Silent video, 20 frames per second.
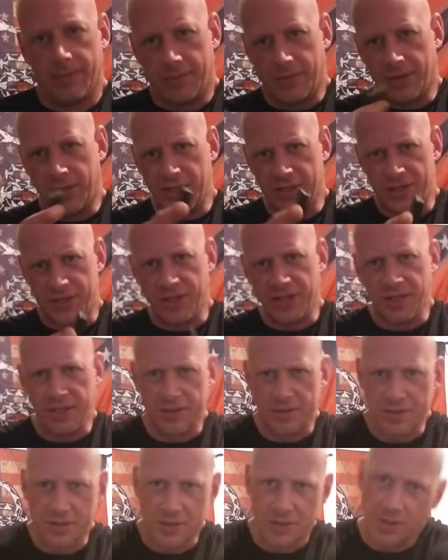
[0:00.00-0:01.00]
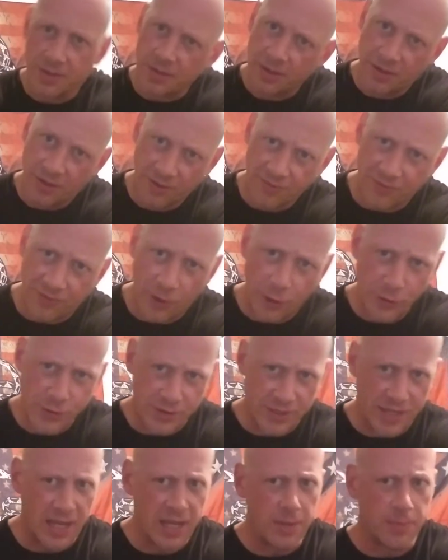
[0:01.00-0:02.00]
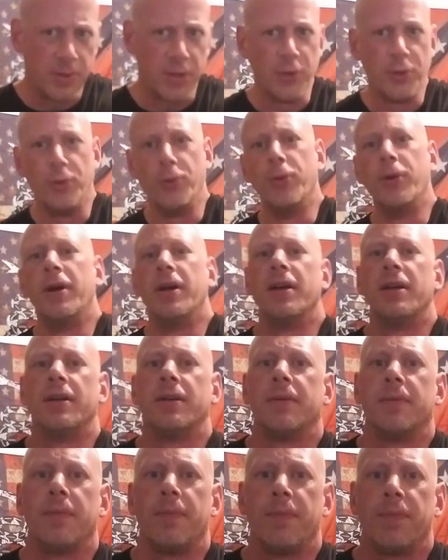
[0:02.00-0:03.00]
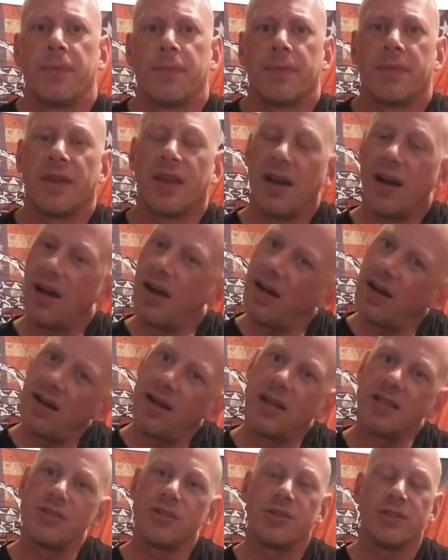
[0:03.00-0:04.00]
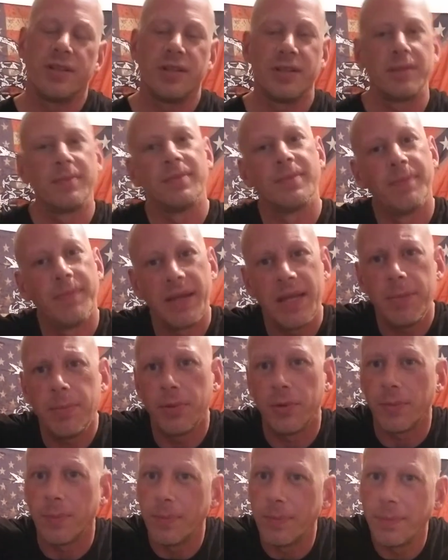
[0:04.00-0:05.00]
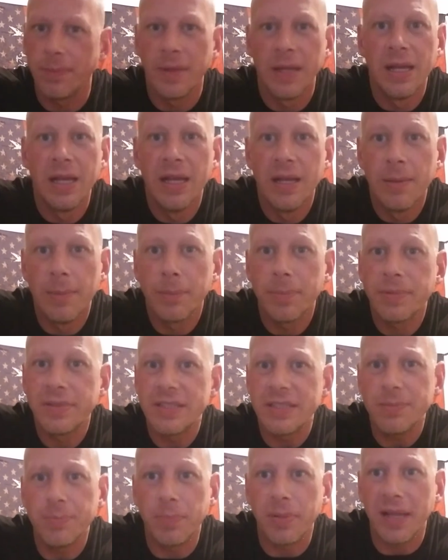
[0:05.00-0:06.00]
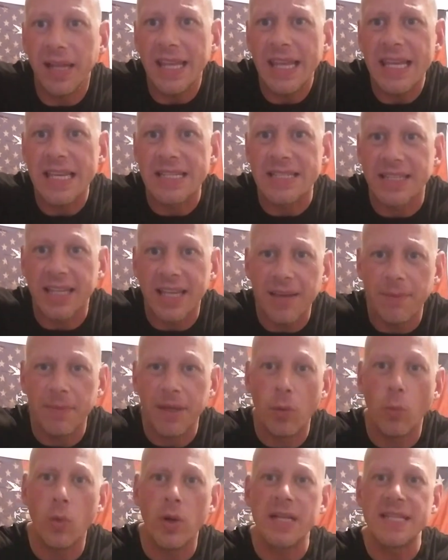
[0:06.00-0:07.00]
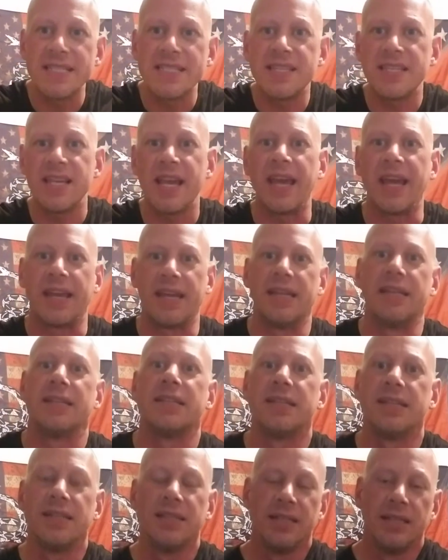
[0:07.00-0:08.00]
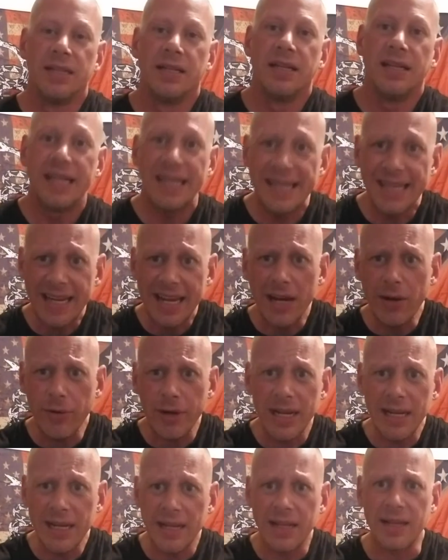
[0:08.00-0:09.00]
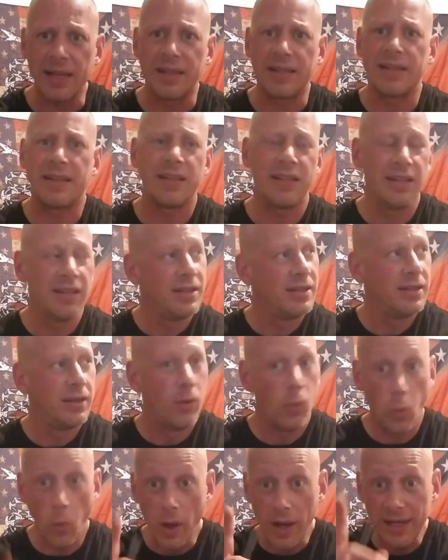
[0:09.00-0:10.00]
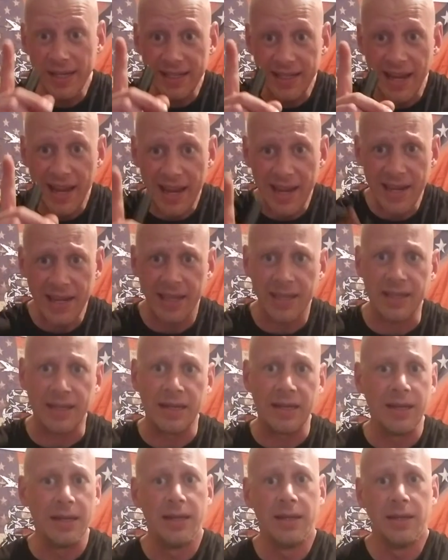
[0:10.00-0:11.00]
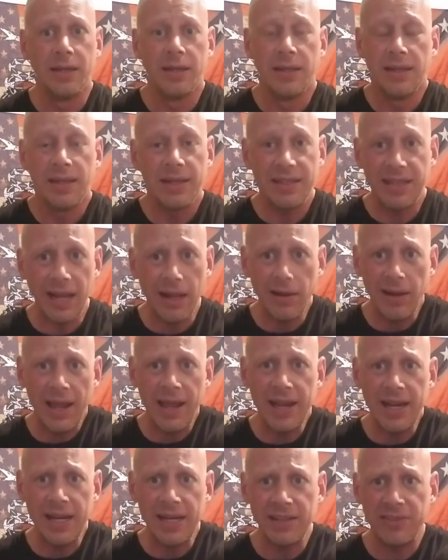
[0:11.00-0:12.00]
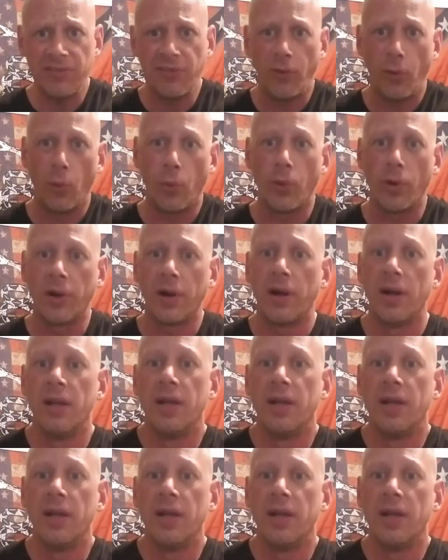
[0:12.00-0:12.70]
This is the first debut. Gosh, people. Just please give me 1 second. Serious. 1 second. Shall I ask for?